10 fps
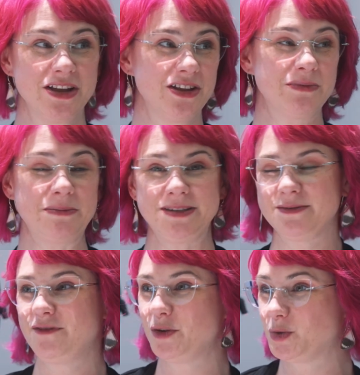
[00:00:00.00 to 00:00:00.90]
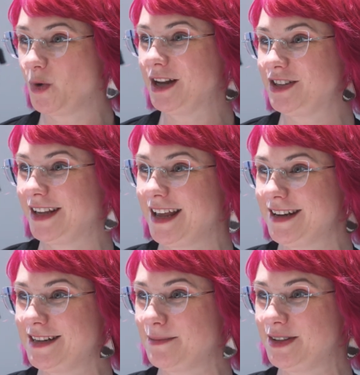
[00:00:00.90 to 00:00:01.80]
there might be some folks watching
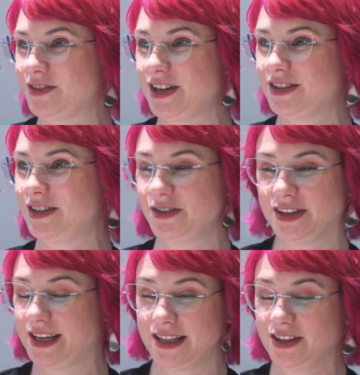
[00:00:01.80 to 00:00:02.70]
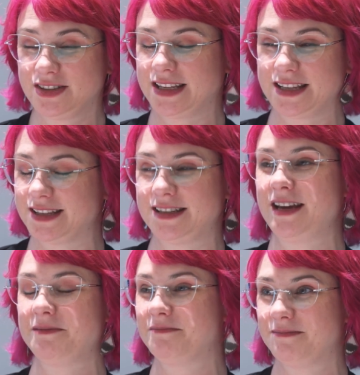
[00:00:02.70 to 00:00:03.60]
that demonstration who are like, it looks like the
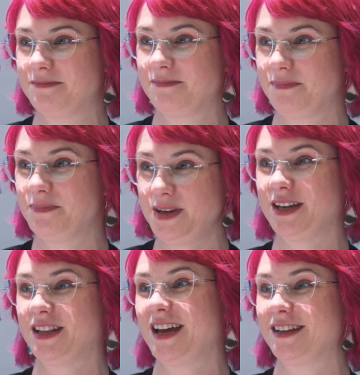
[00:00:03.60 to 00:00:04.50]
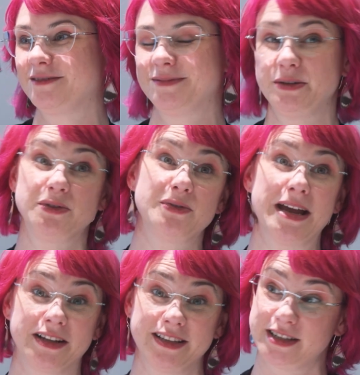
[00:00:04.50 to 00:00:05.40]
same pink light. It was
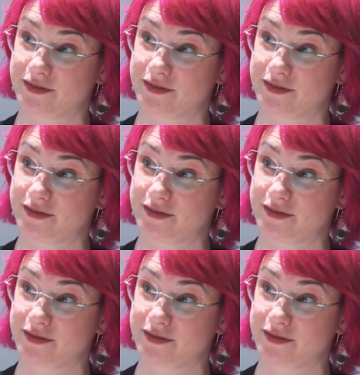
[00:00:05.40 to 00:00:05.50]
radically